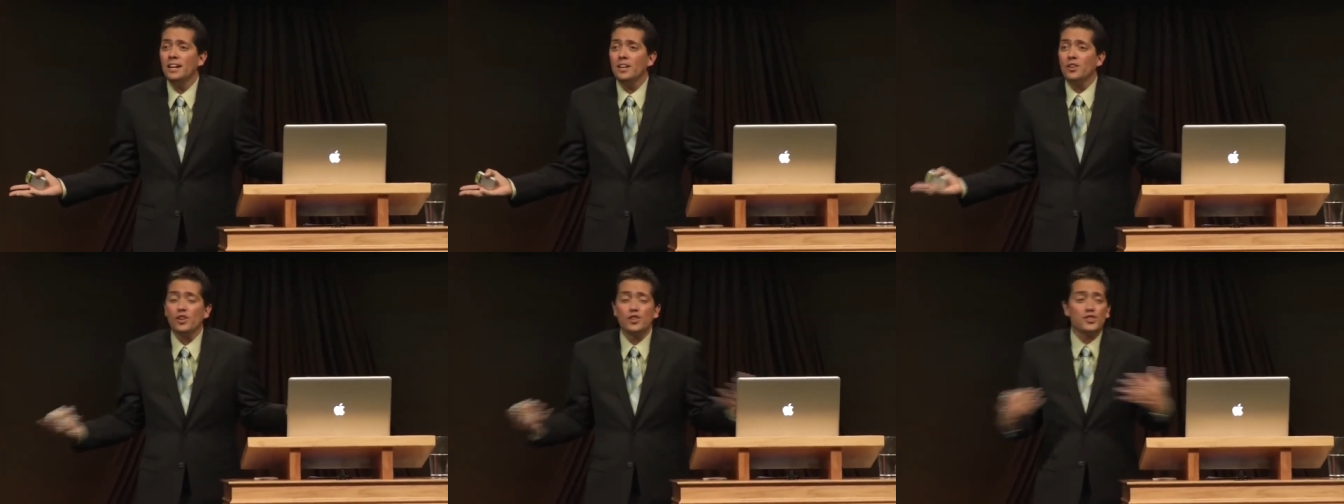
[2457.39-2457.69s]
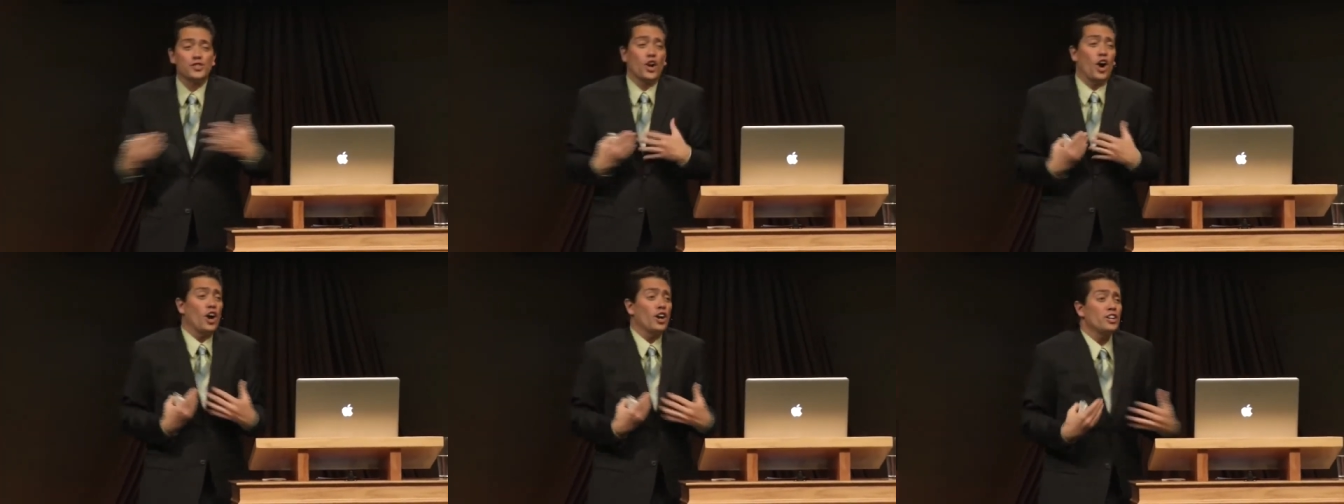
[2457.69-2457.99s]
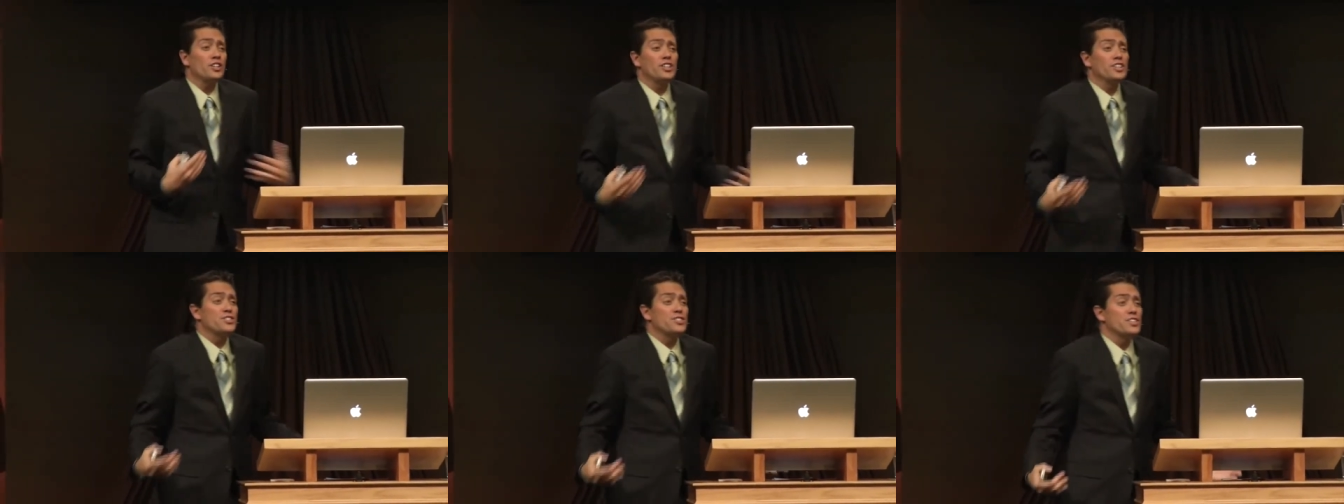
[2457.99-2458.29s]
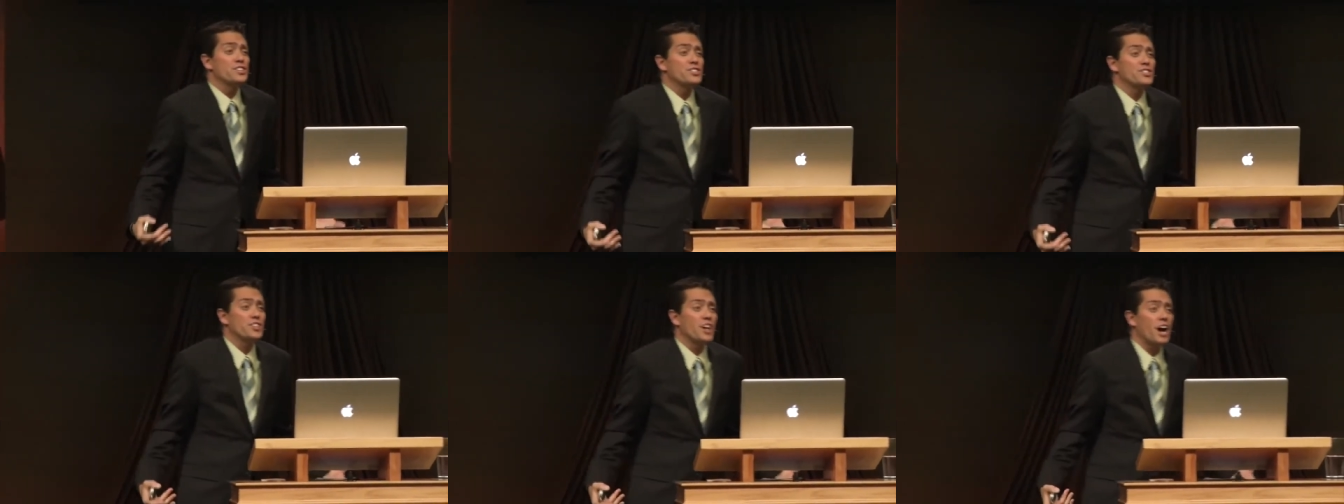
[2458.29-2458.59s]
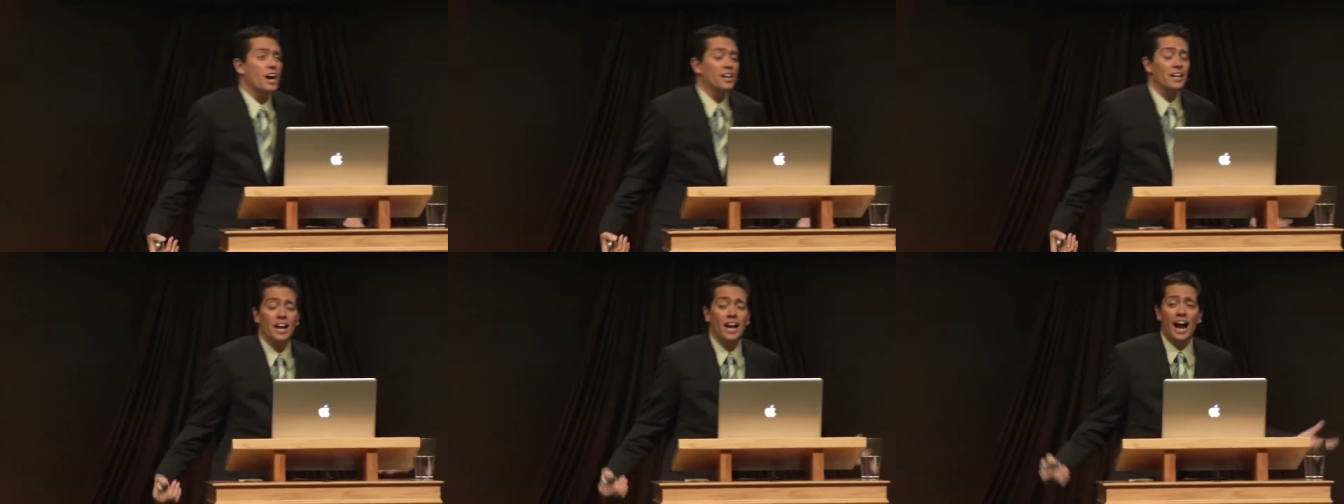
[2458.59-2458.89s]
There's darkness
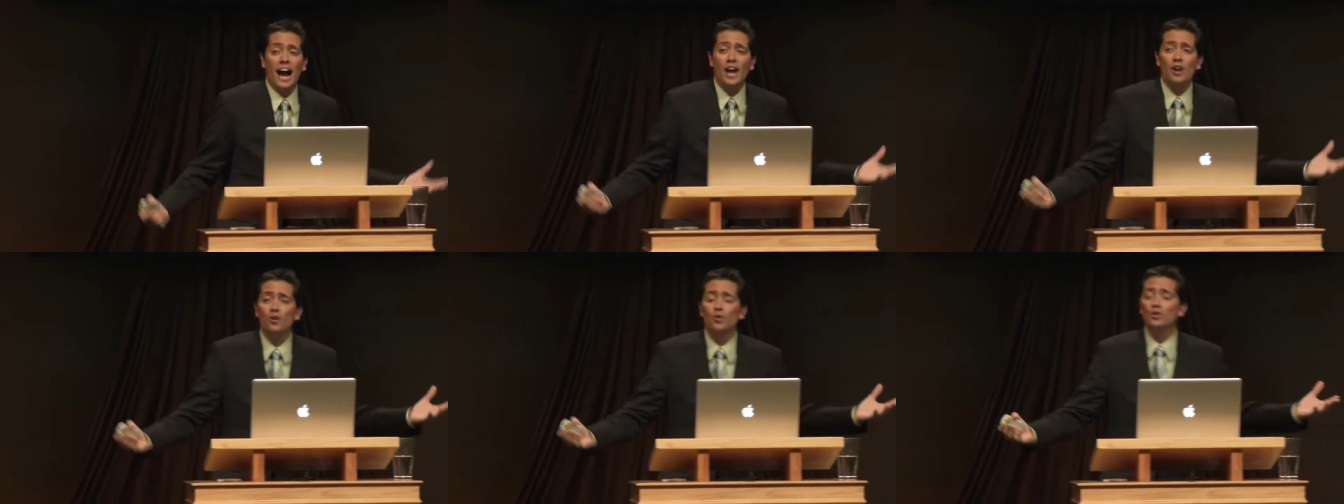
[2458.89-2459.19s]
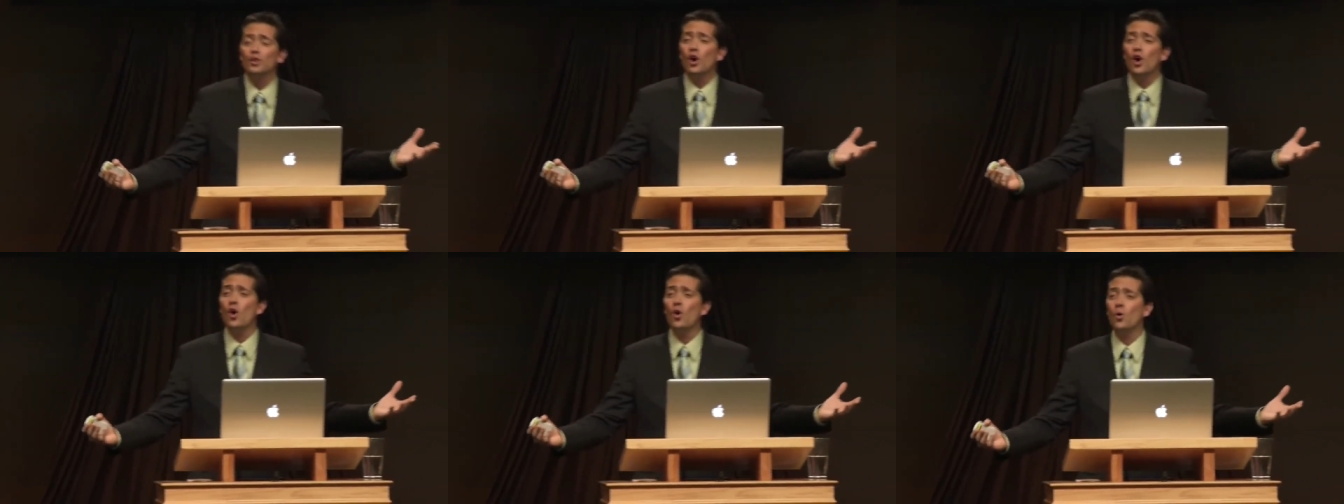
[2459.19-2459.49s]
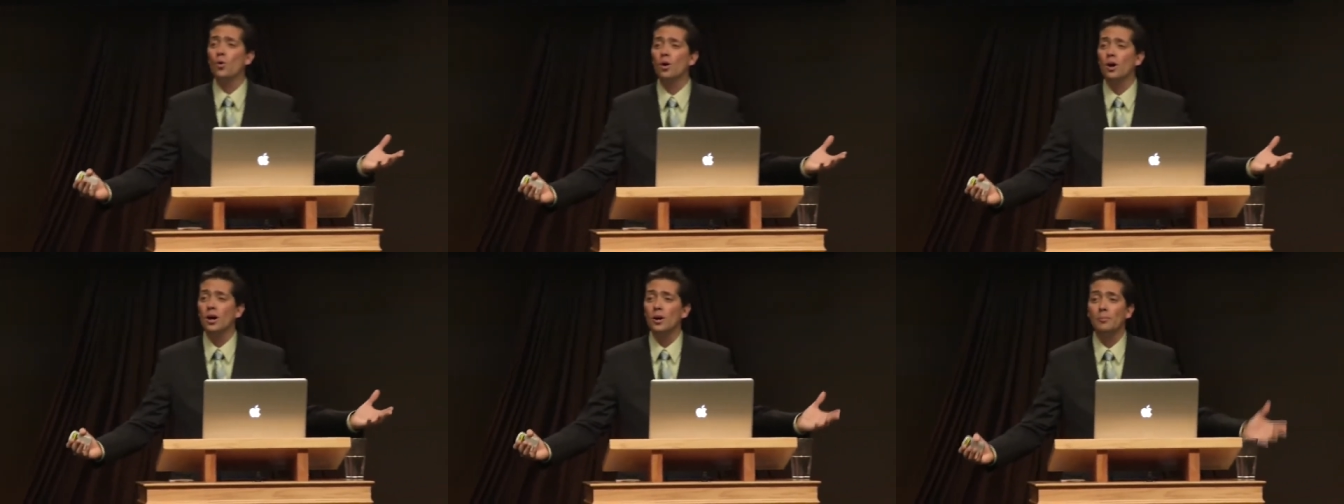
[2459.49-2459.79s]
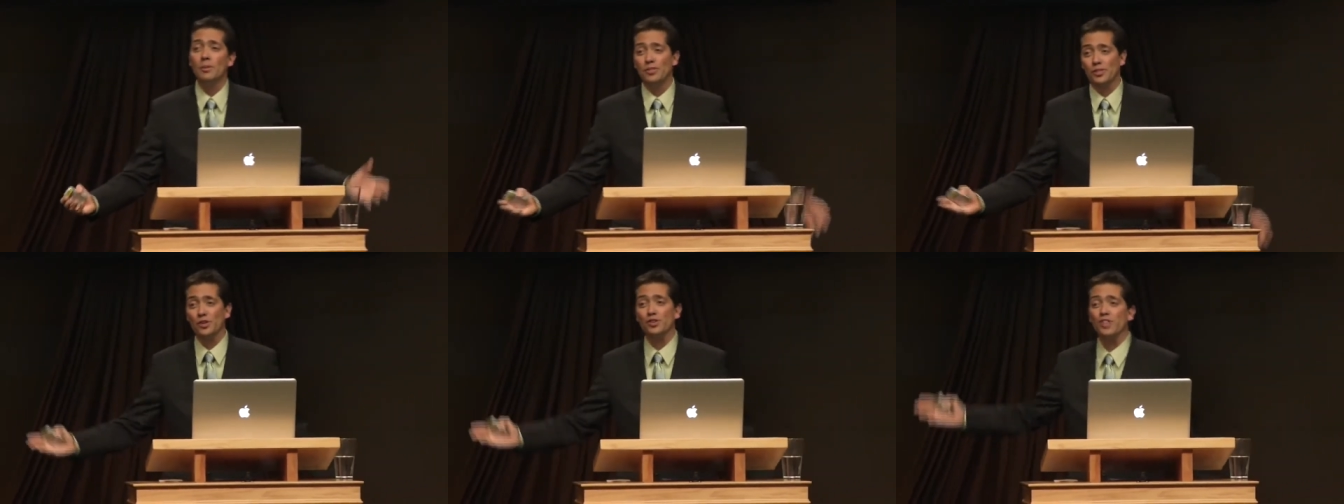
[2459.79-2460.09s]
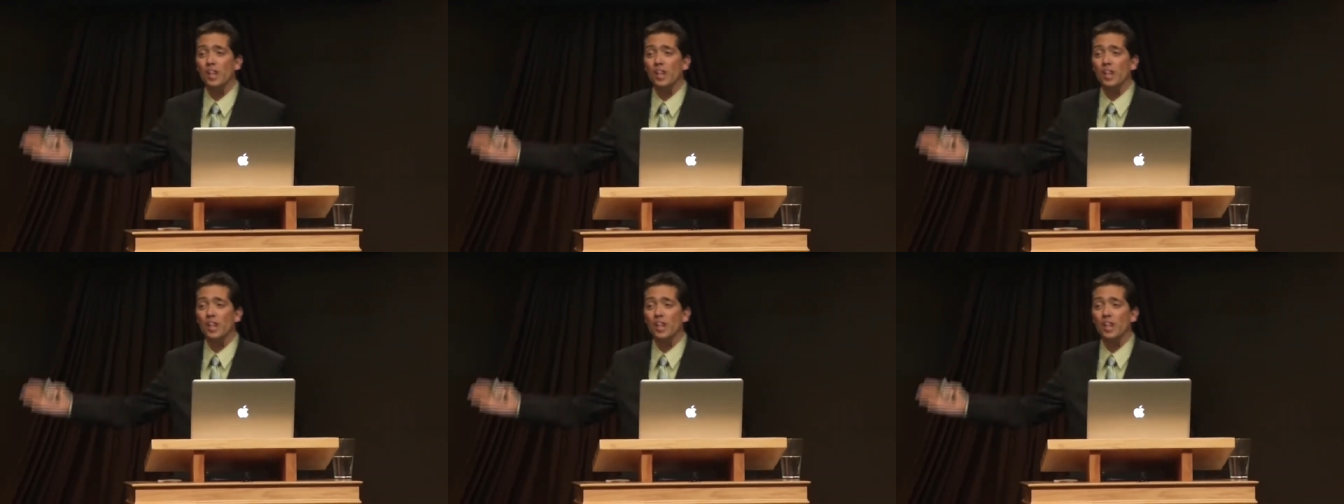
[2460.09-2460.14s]
inside. I don't know, but